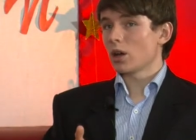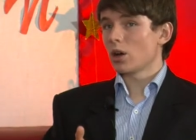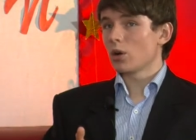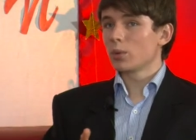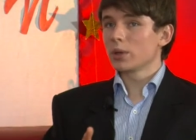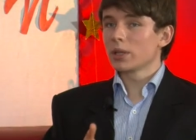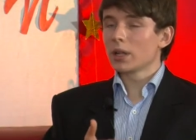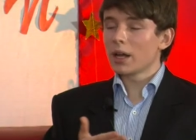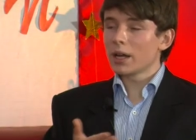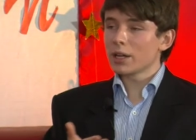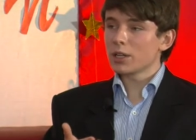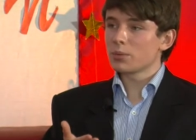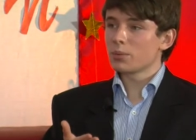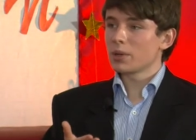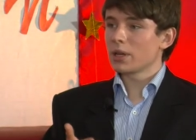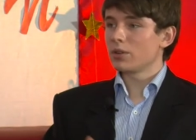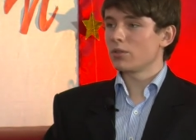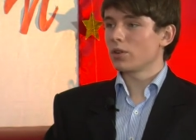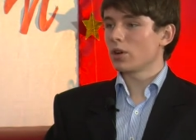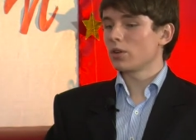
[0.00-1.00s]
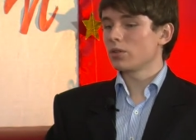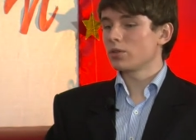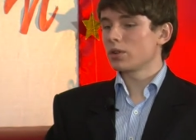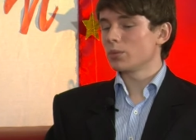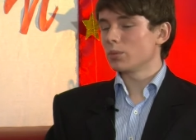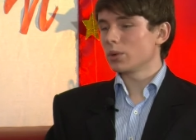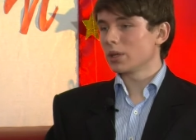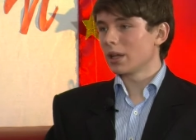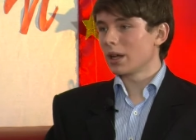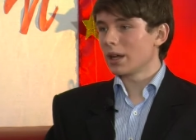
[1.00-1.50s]
I would like to be involved
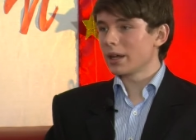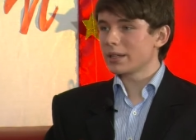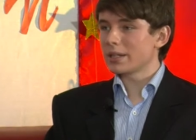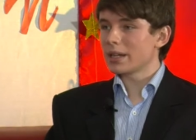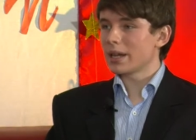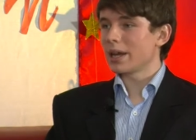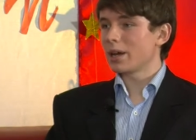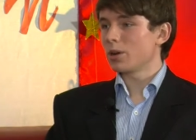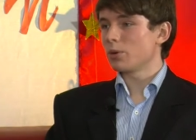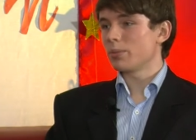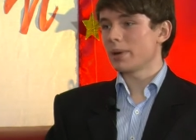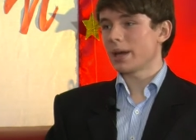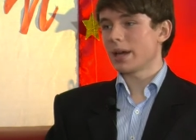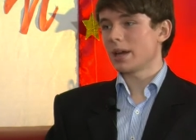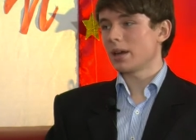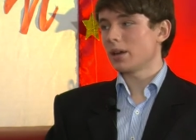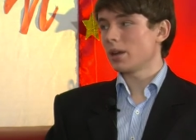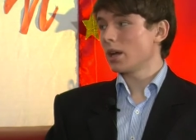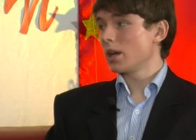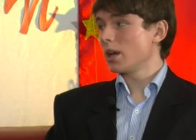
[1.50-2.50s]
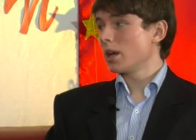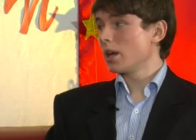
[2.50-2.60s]
and would like to help out,